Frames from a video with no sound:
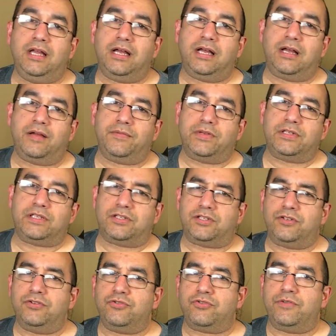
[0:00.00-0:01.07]
uh, because there's a
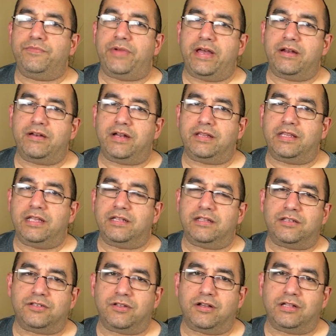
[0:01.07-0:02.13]
certain drum pattern at the end of
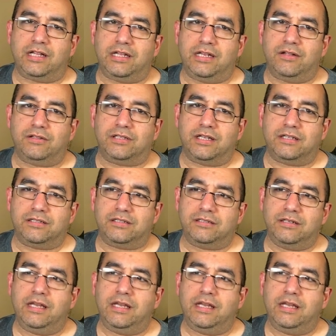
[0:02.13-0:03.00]
the song that Neil does.